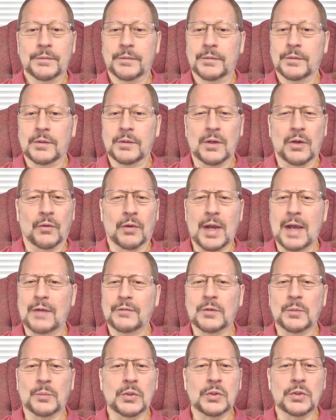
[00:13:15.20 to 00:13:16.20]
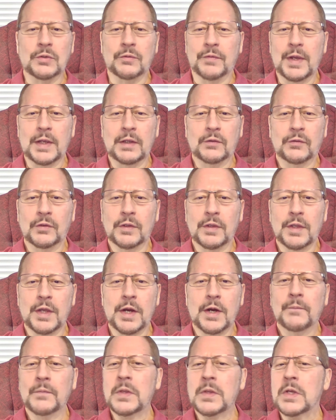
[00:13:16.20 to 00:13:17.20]
You don't have to put your face in
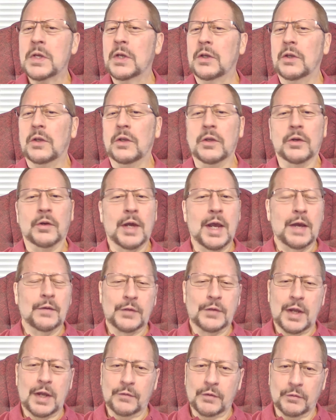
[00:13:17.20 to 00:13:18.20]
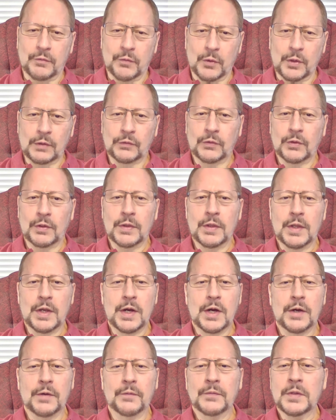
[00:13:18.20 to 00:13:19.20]
there. You don't have to have your voice in
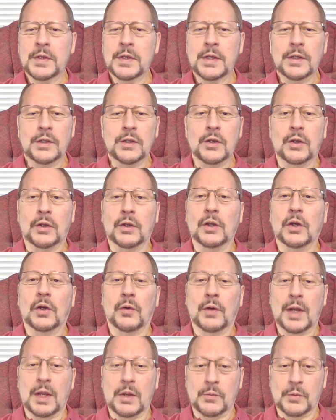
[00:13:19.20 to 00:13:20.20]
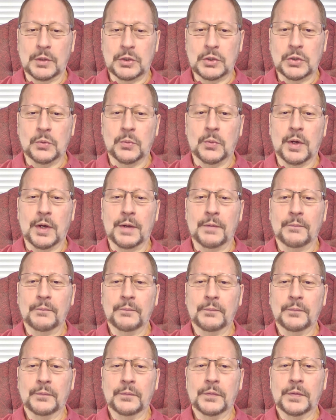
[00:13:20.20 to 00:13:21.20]
there. You can create what you want.
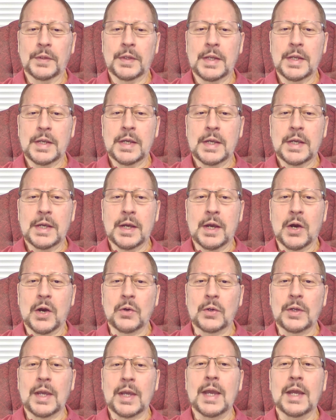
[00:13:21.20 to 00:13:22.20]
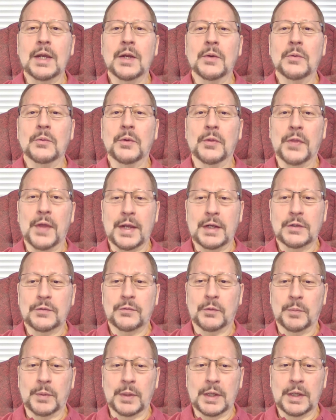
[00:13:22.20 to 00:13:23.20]
Okay, well, thanks
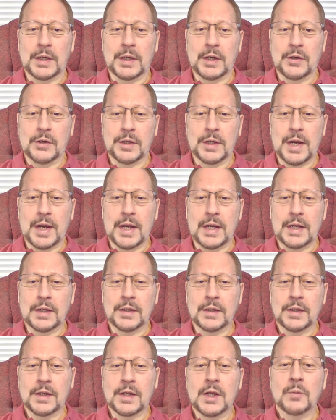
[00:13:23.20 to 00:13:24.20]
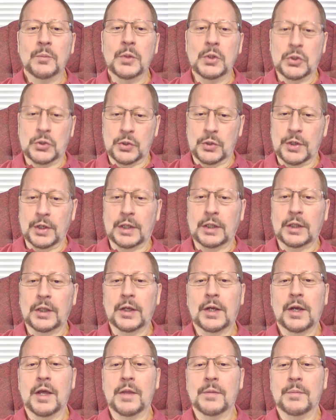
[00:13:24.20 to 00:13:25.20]
for being here today. Be sure to
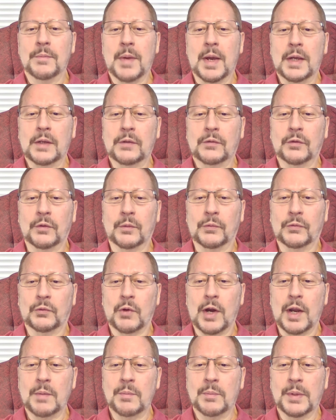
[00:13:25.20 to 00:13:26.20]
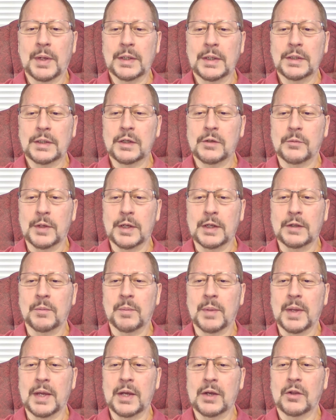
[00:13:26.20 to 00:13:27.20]
click on my subscribe button and ring the
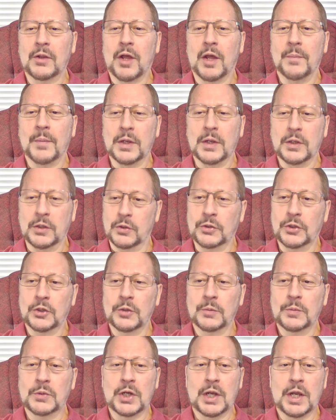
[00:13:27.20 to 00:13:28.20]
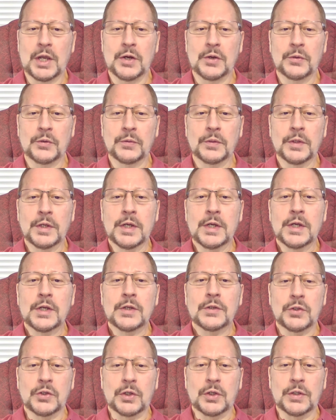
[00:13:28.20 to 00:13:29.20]
bell on my YouTube channel
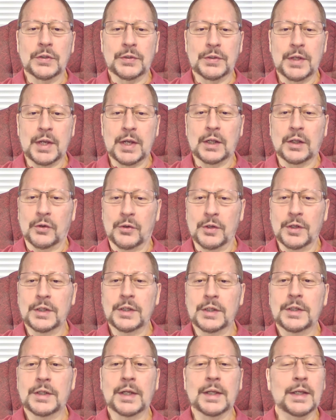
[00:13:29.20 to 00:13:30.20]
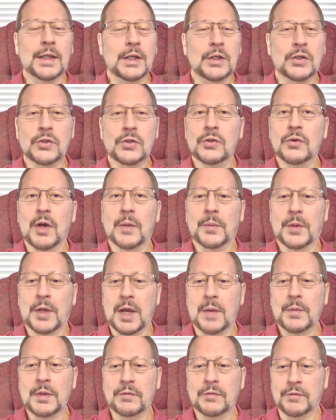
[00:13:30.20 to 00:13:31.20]
so you can stay alerted to each new
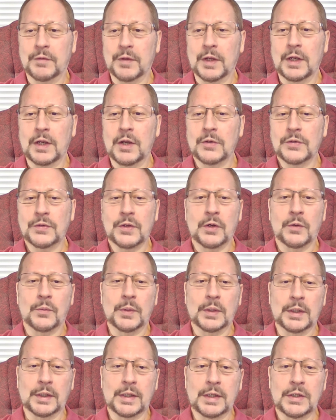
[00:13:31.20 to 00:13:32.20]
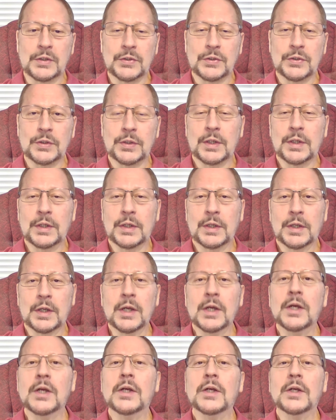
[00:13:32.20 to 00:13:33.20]
upcoming videos that are released.
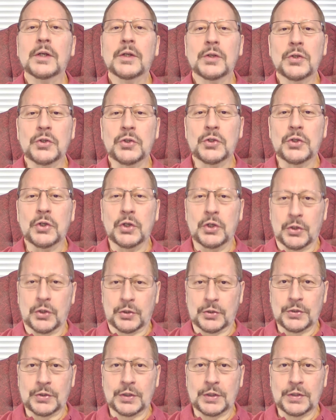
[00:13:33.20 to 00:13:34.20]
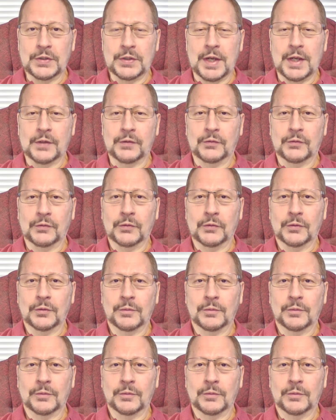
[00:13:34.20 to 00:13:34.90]
To your success.